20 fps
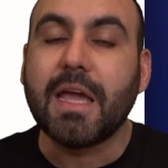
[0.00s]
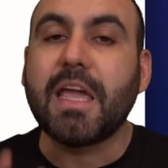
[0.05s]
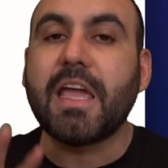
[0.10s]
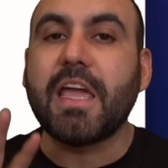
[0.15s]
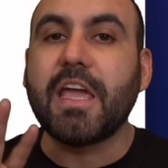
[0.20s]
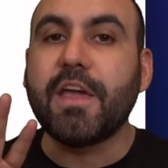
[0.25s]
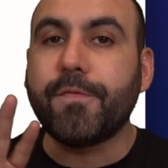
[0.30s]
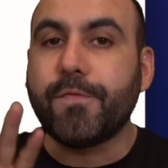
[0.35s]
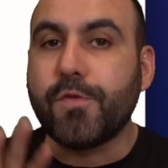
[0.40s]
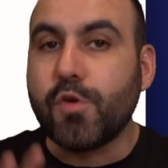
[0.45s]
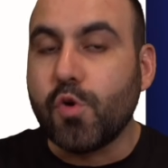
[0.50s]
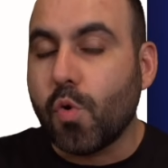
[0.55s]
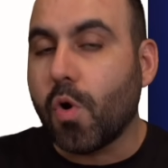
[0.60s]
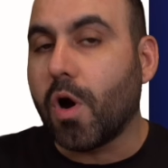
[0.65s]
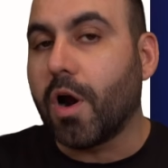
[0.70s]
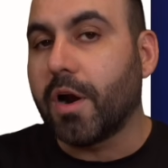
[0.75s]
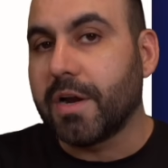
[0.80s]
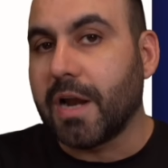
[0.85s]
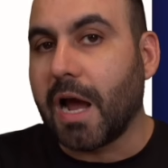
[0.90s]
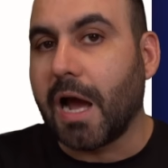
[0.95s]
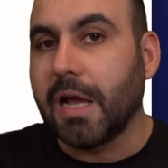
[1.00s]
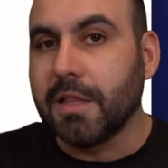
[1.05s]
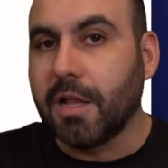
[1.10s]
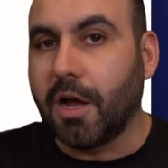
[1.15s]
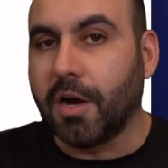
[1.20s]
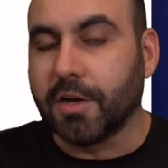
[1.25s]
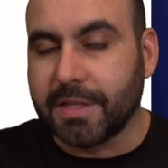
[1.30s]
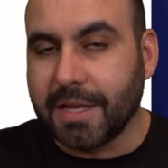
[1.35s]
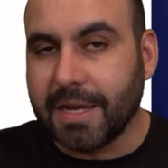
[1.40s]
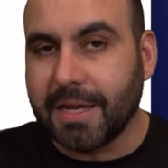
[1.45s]
If you are not
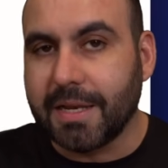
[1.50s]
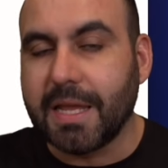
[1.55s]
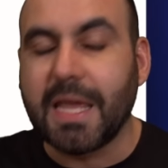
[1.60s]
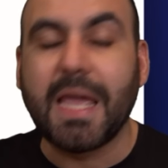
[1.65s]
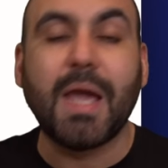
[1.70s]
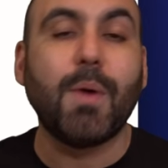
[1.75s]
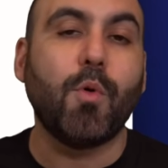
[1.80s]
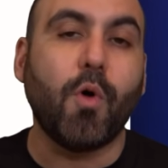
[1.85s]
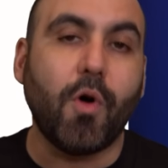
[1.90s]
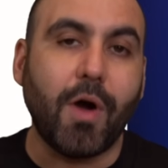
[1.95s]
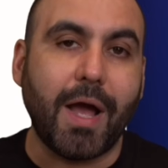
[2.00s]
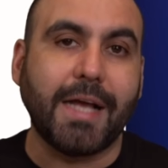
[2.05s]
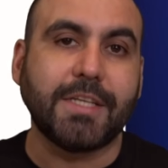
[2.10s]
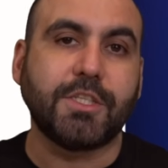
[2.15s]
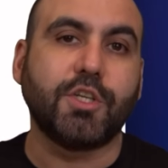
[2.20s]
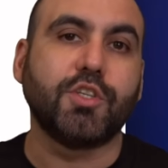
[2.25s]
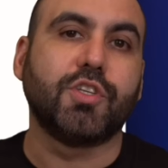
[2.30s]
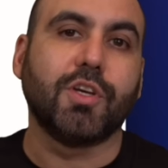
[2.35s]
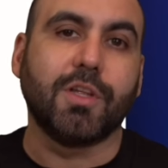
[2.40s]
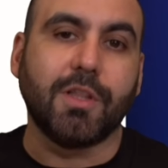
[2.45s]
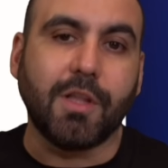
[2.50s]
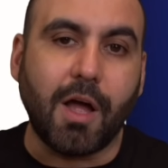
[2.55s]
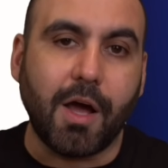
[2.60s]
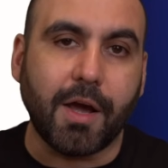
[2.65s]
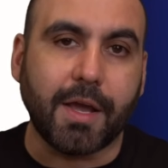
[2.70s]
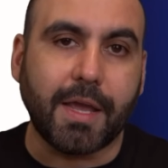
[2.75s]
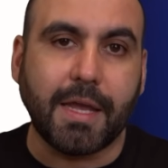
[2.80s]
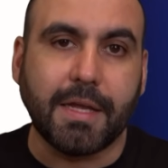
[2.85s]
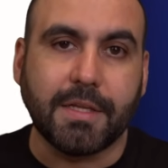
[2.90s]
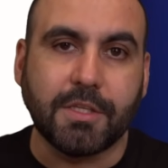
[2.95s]
logged in, it will ask you to
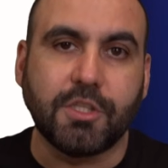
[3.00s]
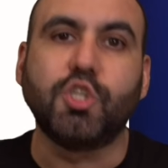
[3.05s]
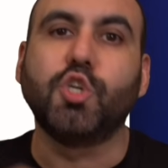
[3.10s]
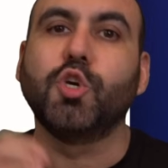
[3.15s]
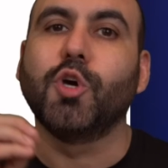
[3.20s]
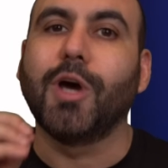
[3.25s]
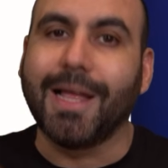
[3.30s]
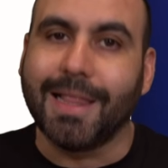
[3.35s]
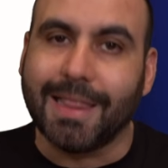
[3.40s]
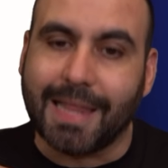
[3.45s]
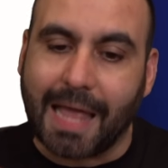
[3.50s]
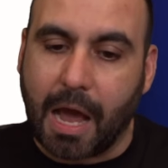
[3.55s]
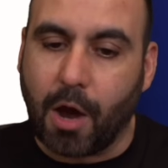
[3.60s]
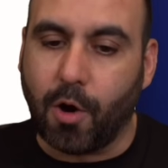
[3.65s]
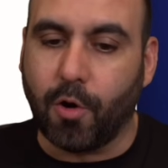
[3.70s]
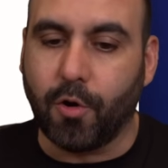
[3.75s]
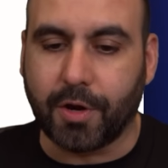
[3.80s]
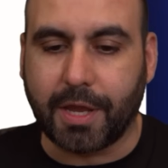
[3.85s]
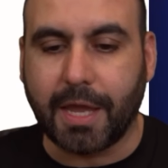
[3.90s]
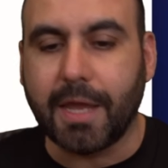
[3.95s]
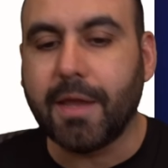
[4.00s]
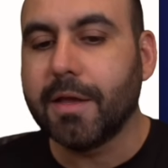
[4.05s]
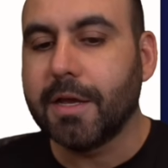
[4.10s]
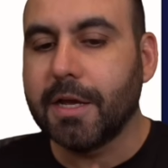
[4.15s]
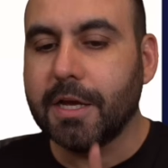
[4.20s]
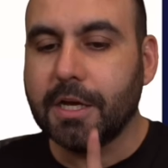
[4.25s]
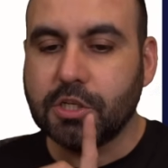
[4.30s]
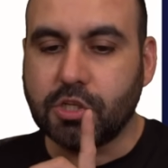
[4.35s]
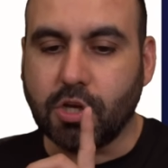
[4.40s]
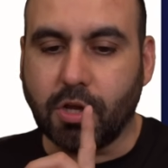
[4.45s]
log in to allow. Okay,
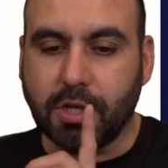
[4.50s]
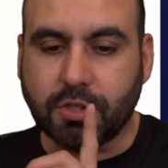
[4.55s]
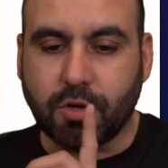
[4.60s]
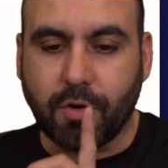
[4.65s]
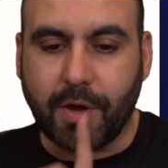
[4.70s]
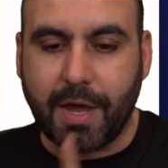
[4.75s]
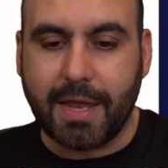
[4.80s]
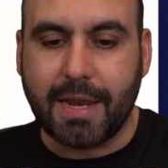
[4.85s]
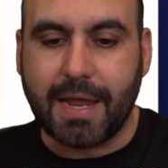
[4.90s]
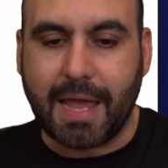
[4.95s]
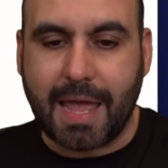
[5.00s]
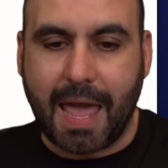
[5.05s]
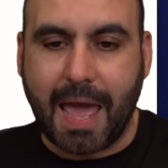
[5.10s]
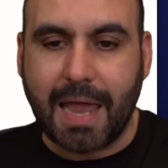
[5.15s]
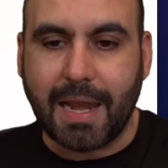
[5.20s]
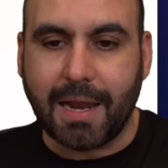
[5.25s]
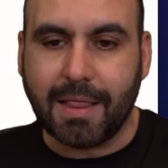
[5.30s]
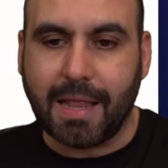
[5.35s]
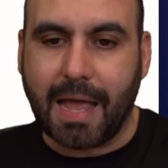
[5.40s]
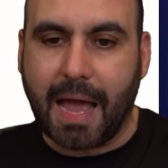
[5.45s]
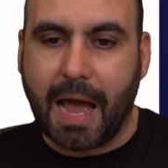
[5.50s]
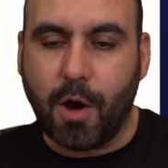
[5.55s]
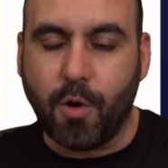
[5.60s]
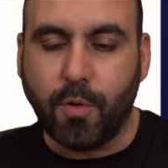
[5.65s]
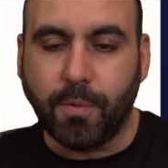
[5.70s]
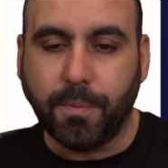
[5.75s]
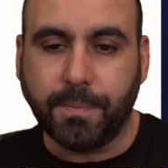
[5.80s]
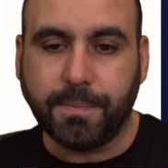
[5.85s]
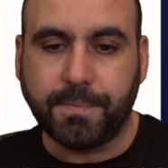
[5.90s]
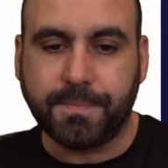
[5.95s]
so let's go ahead and allow.